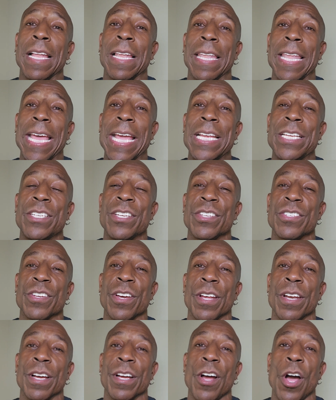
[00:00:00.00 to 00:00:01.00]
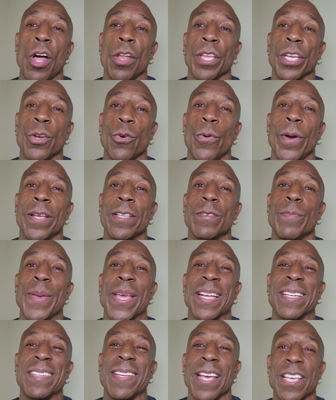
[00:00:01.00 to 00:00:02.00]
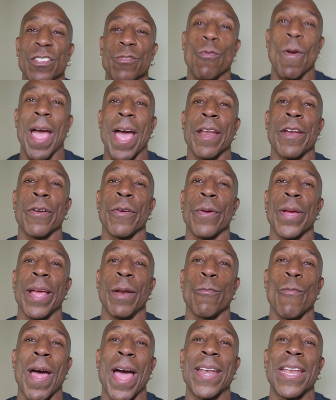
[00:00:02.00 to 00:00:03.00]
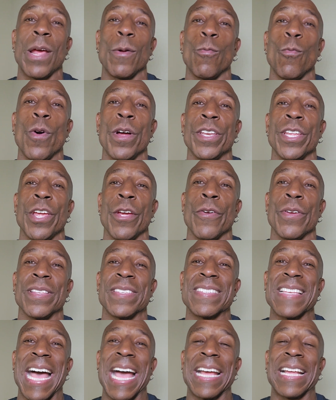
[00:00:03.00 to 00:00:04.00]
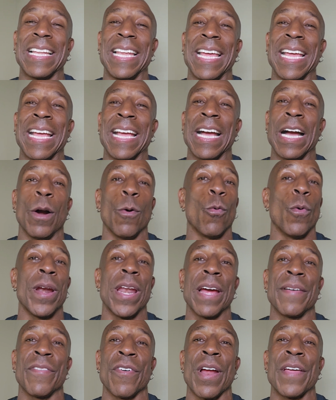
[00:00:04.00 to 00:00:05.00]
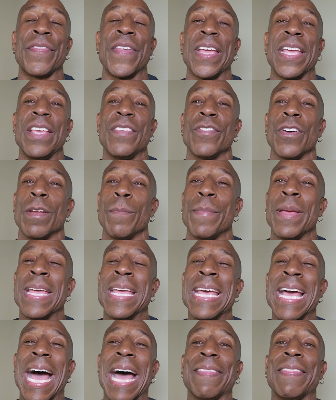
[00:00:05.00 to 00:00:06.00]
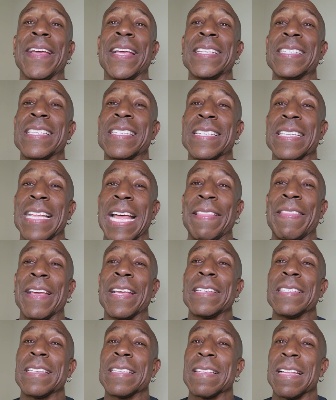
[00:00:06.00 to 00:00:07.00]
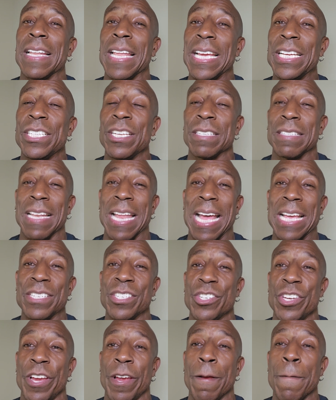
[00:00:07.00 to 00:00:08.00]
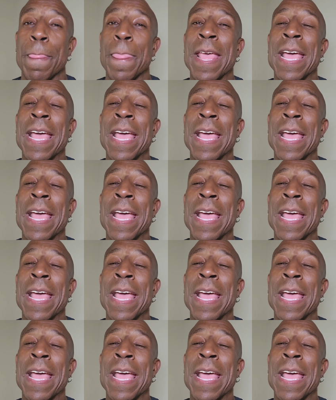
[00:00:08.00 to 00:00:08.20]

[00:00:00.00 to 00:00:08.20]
Alicia is going to call it quits, be a test rider, and ride that 1 year in cycling or whatever. I think this is Alicia's last year.